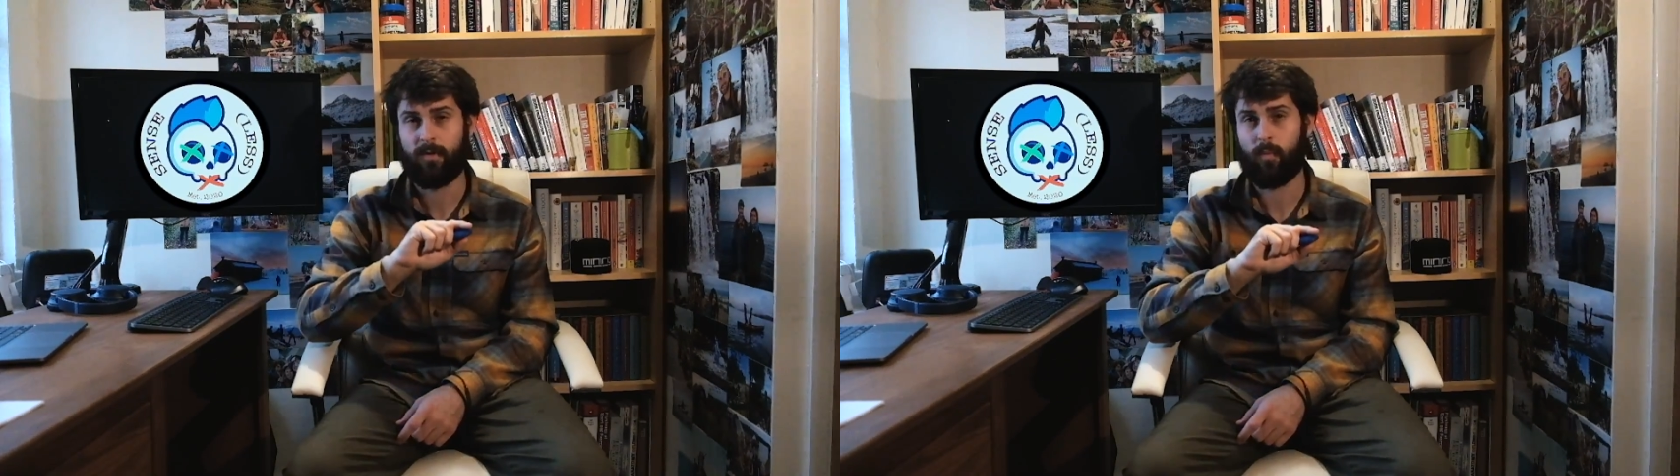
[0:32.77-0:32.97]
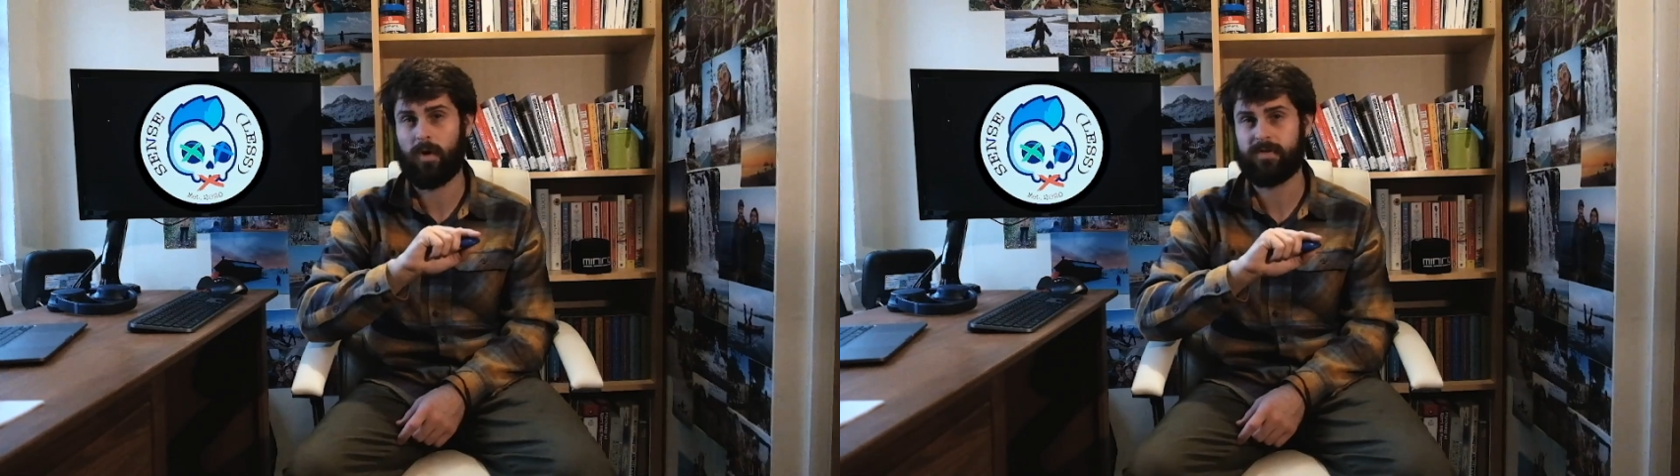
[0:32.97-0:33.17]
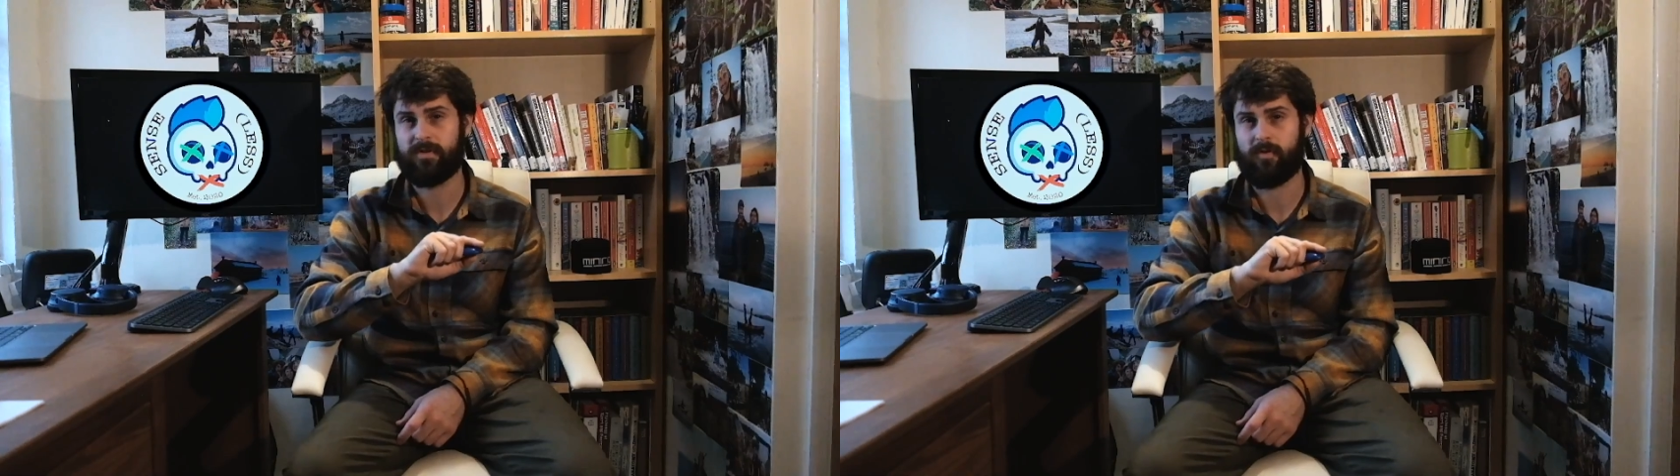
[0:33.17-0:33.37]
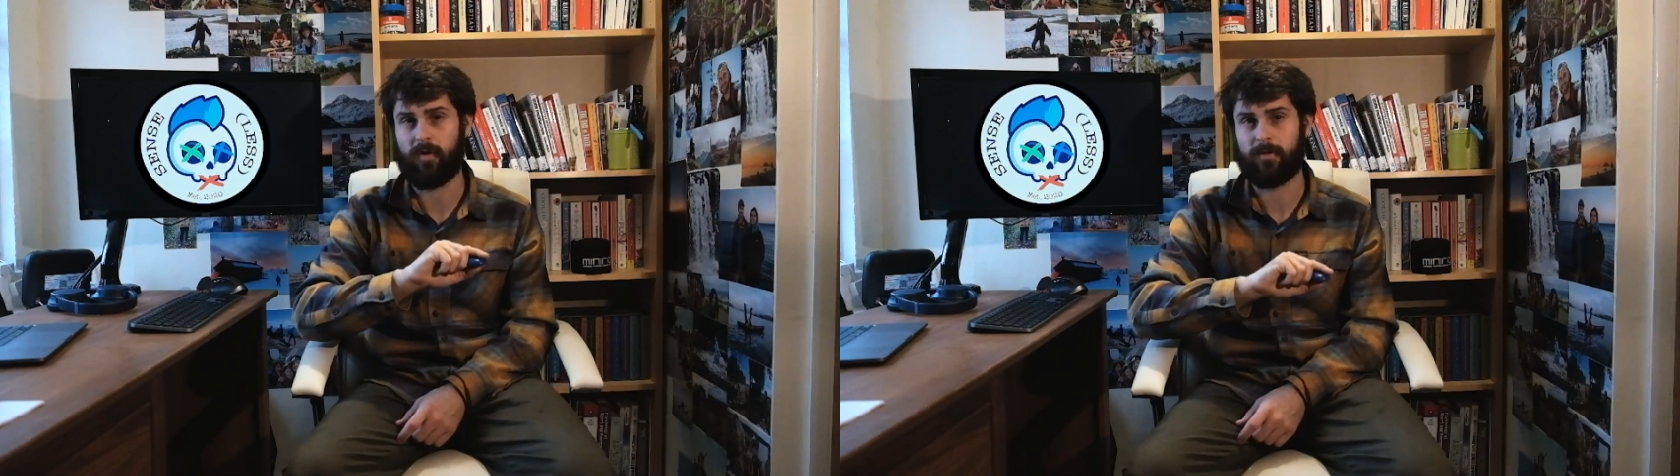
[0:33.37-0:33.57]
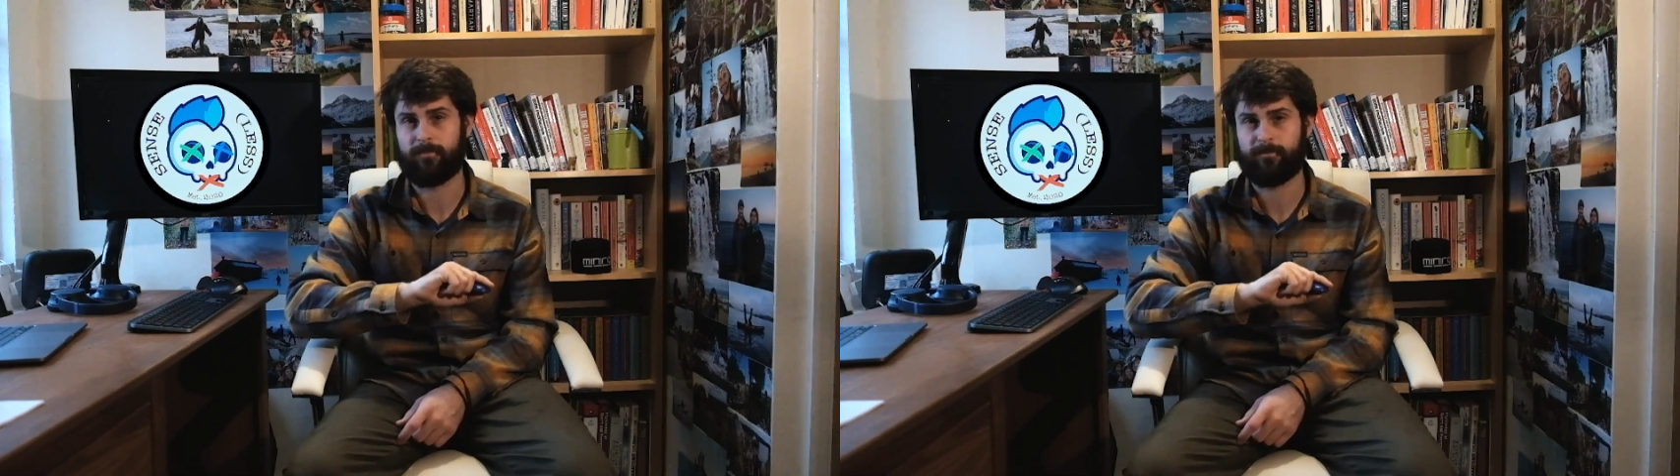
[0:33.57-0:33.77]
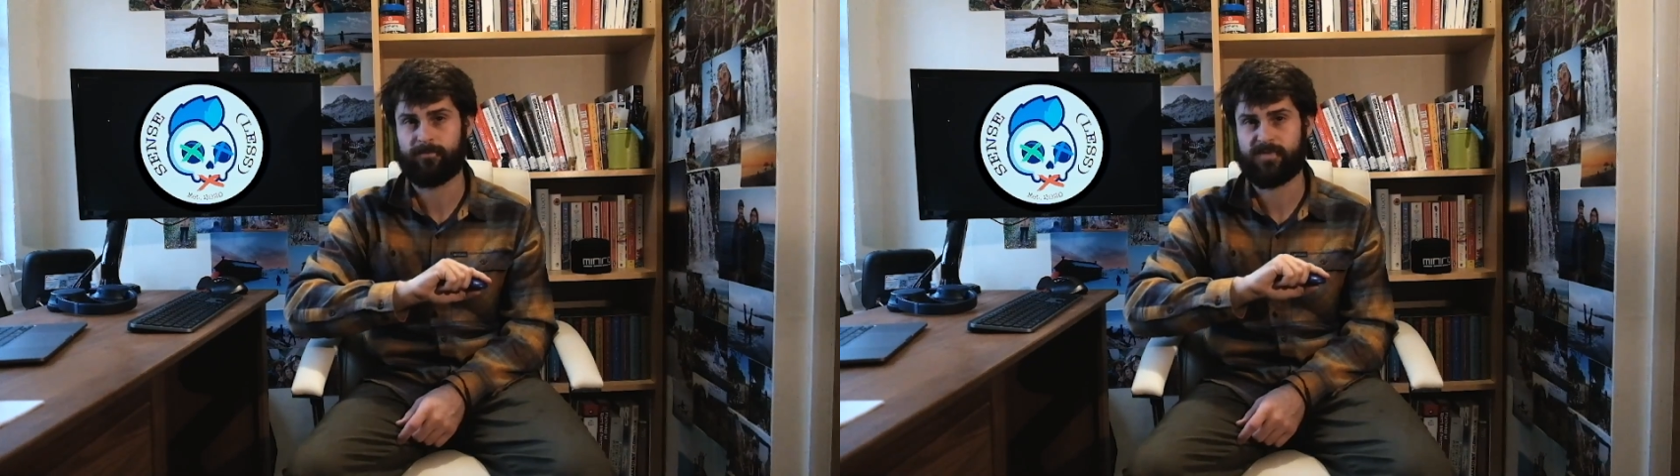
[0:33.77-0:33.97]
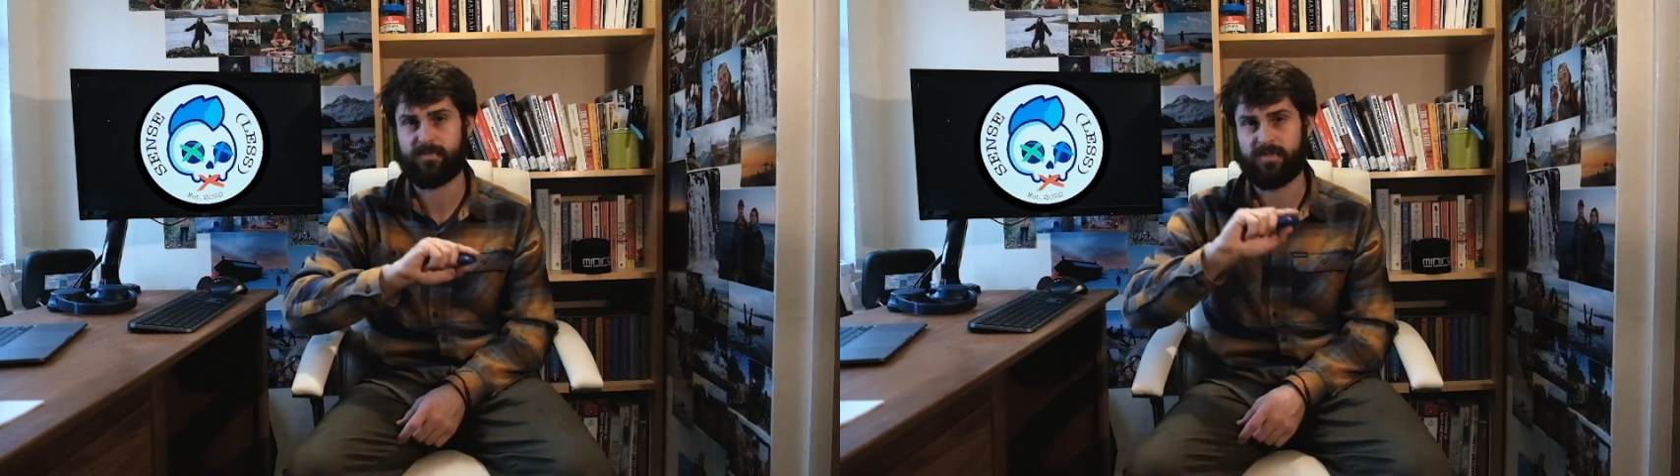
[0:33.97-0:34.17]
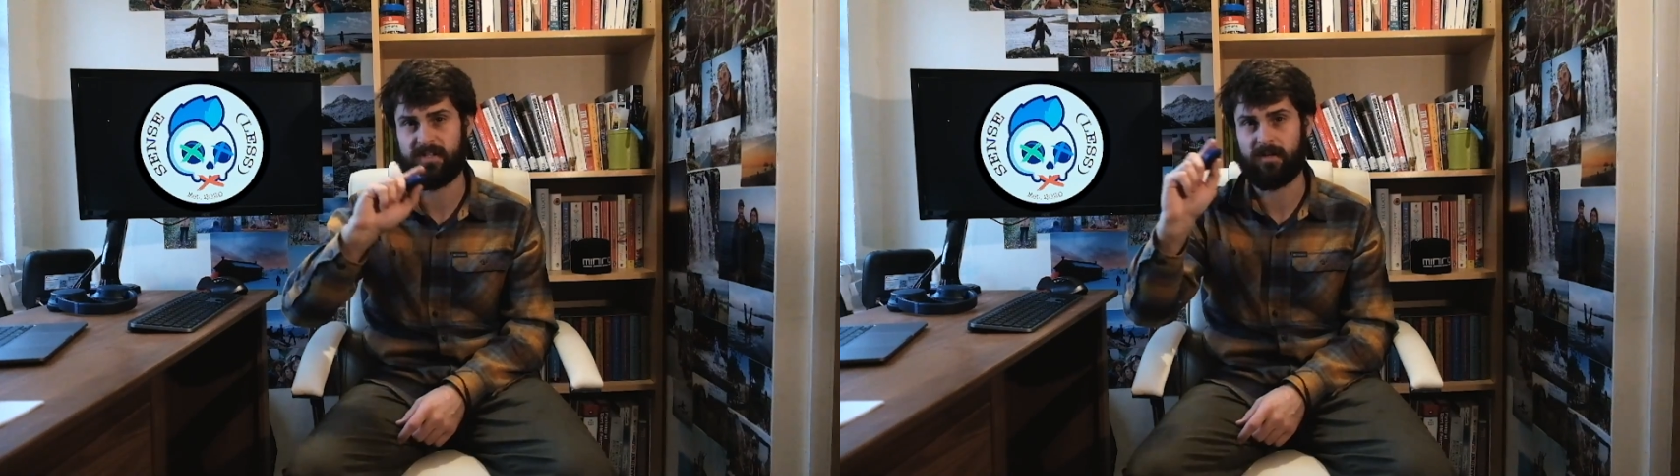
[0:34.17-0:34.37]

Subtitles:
One neuron switching